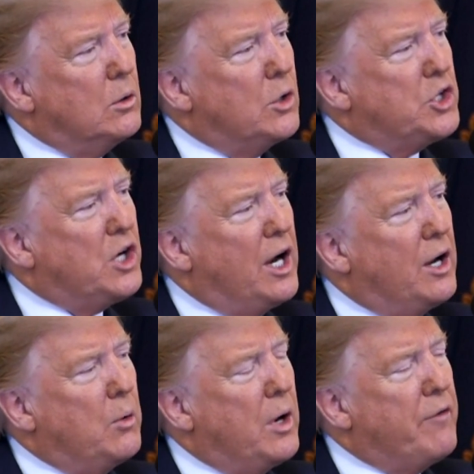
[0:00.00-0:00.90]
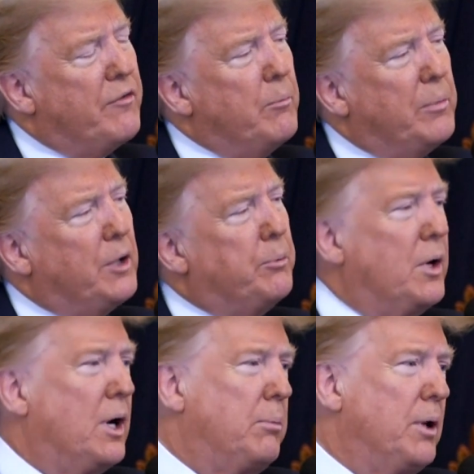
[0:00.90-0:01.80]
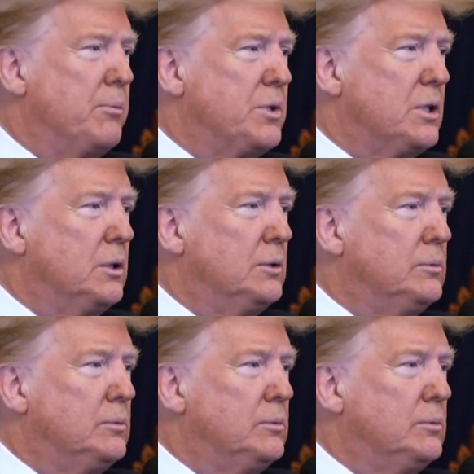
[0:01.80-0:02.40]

or shy away from big problems.